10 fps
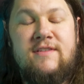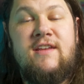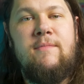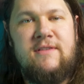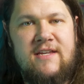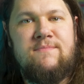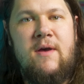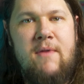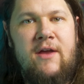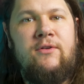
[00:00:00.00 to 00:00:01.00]
time to test my
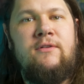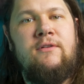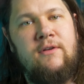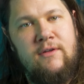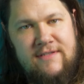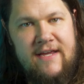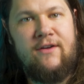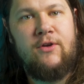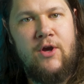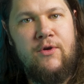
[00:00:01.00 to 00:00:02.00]
mettle, take
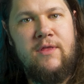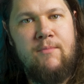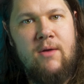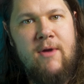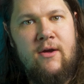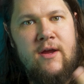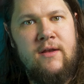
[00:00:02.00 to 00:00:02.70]
on Conan the Barbarian.